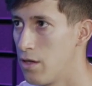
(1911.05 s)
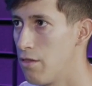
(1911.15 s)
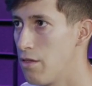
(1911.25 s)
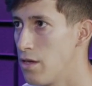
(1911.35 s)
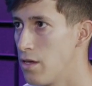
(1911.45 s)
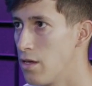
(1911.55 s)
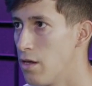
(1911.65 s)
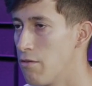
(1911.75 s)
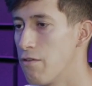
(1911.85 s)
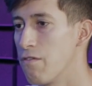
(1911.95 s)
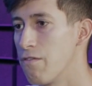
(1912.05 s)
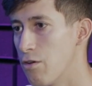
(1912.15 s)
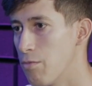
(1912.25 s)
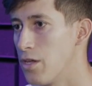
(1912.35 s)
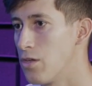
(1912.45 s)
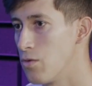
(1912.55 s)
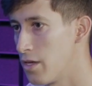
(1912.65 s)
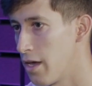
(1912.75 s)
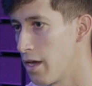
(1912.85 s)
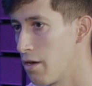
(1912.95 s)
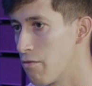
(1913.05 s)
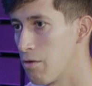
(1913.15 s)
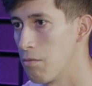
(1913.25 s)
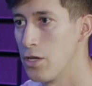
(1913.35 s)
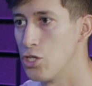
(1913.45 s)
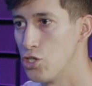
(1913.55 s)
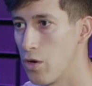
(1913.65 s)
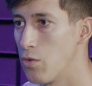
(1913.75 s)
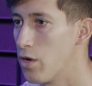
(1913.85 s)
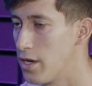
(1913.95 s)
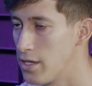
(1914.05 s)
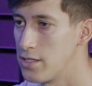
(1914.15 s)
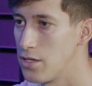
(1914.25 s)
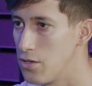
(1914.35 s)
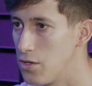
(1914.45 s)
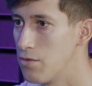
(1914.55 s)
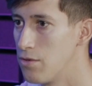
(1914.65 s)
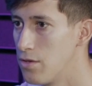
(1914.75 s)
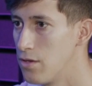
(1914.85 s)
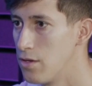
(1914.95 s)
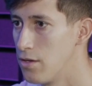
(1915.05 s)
the fulfillment you gain from enjoying what it is that you do. Right.